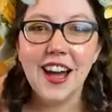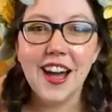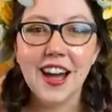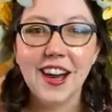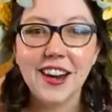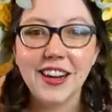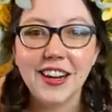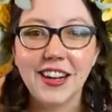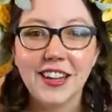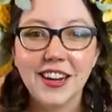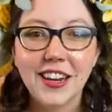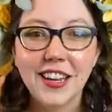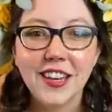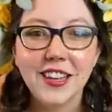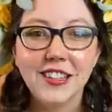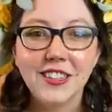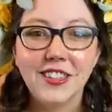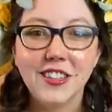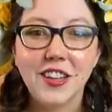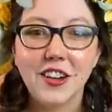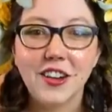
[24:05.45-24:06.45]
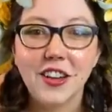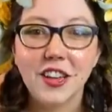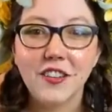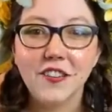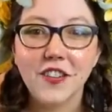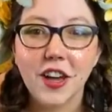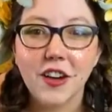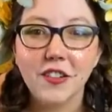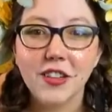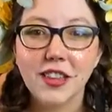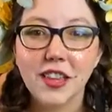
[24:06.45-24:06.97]
All right, so if
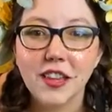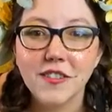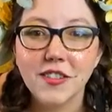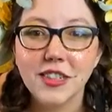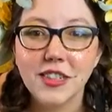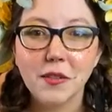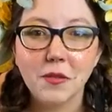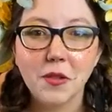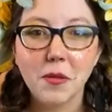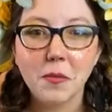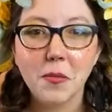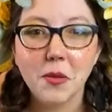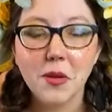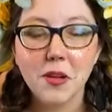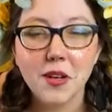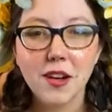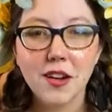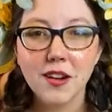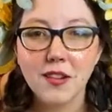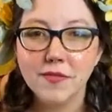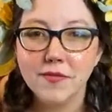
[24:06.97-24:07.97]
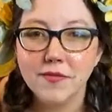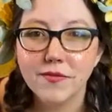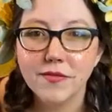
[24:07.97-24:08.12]
y'all would love to see one more,